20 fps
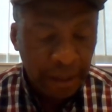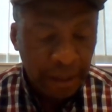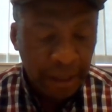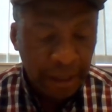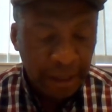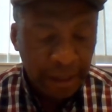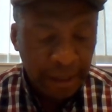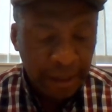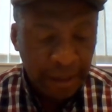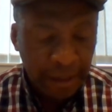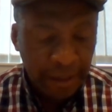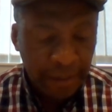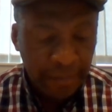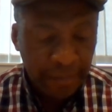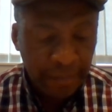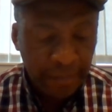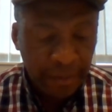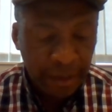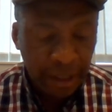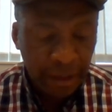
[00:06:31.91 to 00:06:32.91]

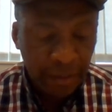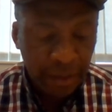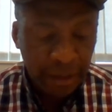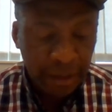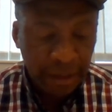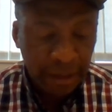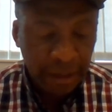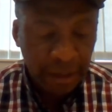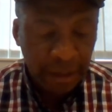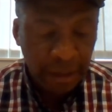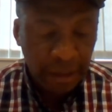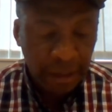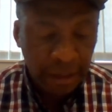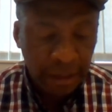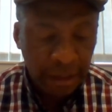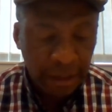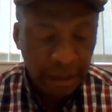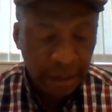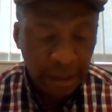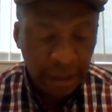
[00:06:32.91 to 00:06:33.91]
There is
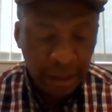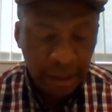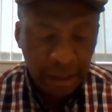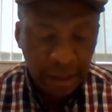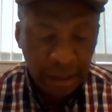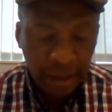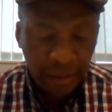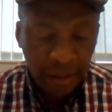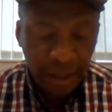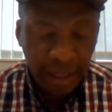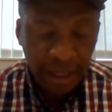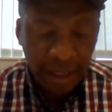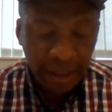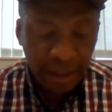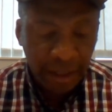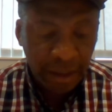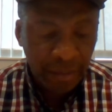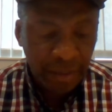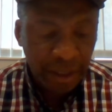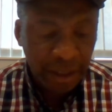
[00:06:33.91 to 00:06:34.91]
the
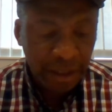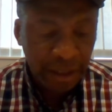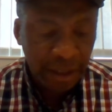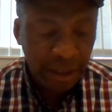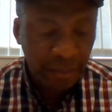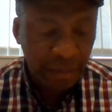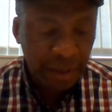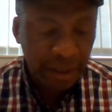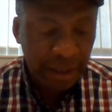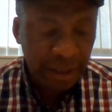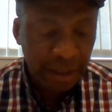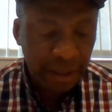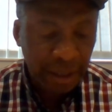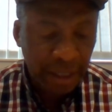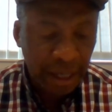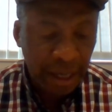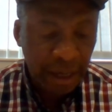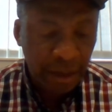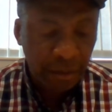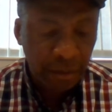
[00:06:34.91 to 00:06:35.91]
Canada Emergency Business
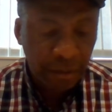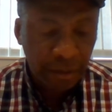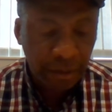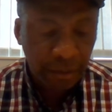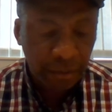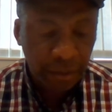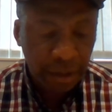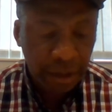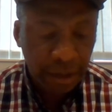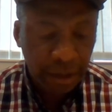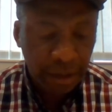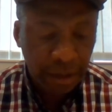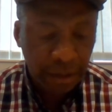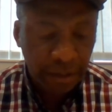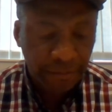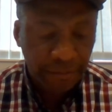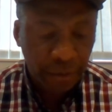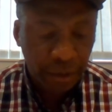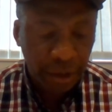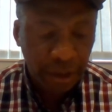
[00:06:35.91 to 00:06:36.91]
Account, which is a
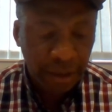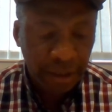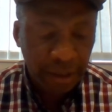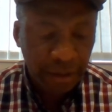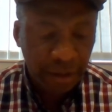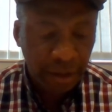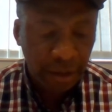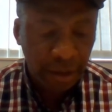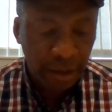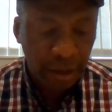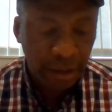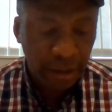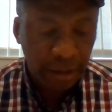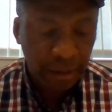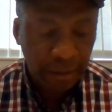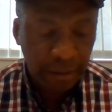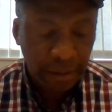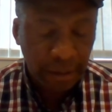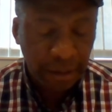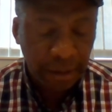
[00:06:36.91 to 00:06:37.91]
$40,000
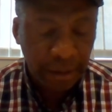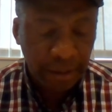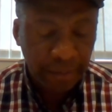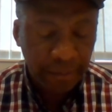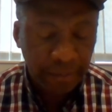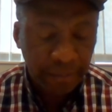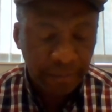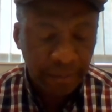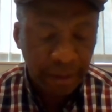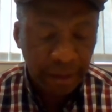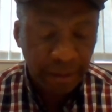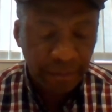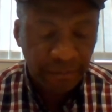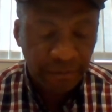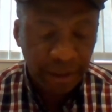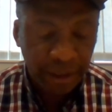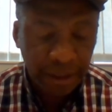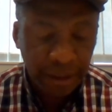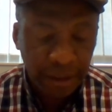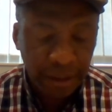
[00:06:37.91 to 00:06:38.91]

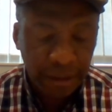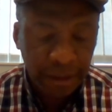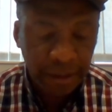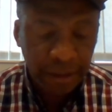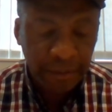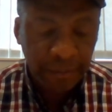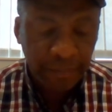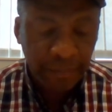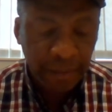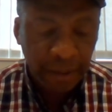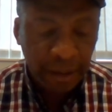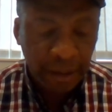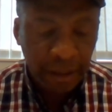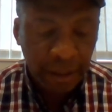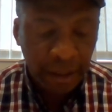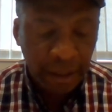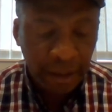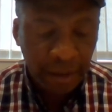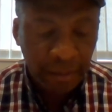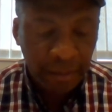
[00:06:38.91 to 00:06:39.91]
facility
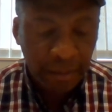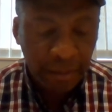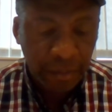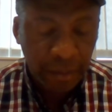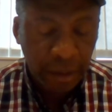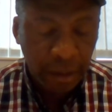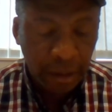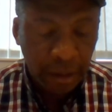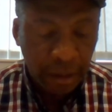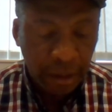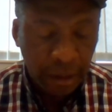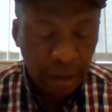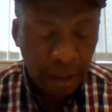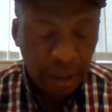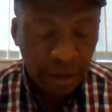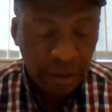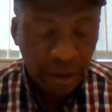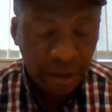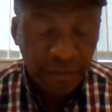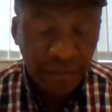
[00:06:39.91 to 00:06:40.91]

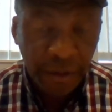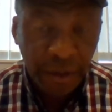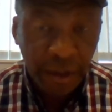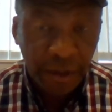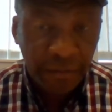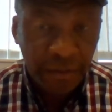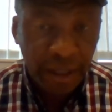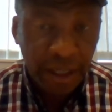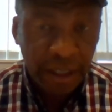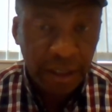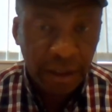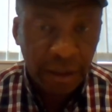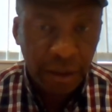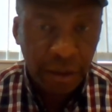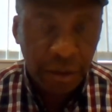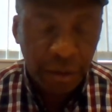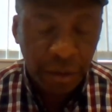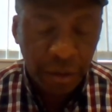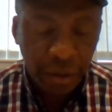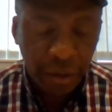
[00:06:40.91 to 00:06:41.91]
across various financial
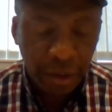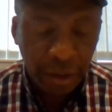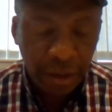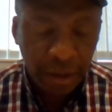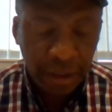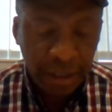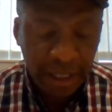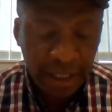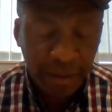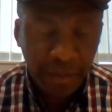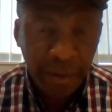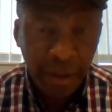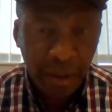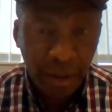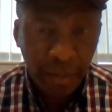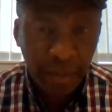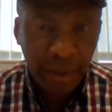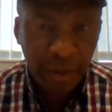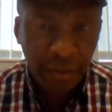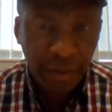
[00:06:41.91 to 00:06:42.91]
institutions. That's been
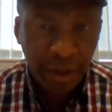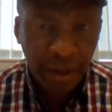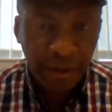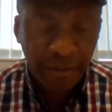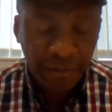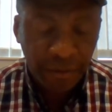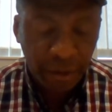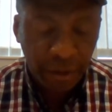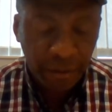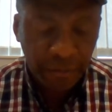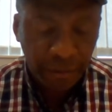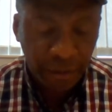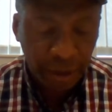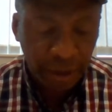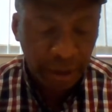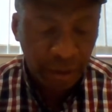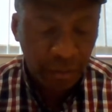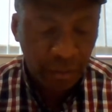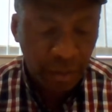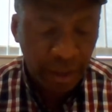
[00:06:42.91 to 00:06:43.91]
up and running for a
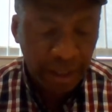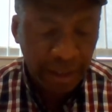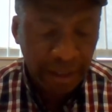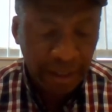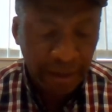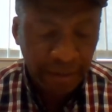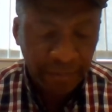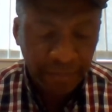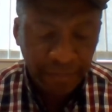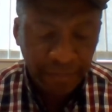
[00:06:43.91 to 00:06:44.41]
little while now.